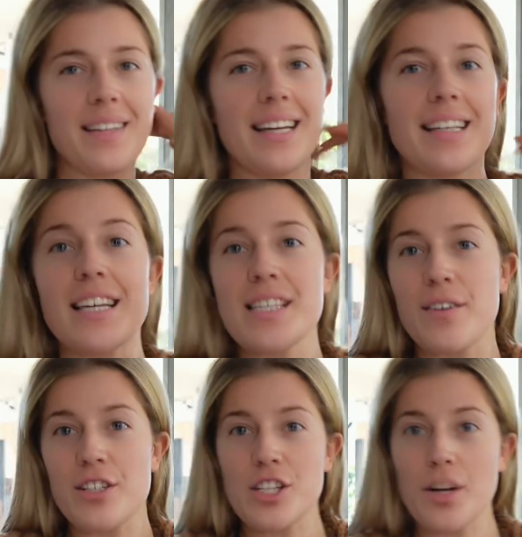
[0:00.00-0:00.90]
Yeah, so
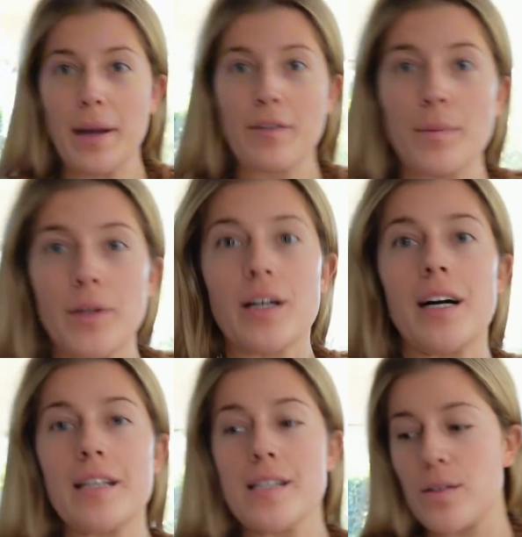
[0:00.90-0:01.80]
I just got back from
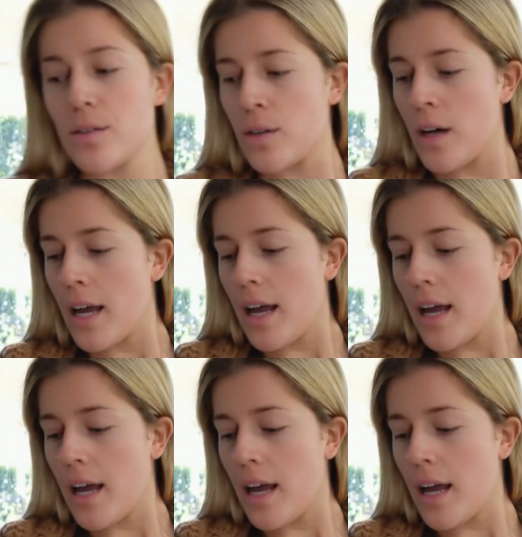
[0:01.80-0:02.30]
Newcastle,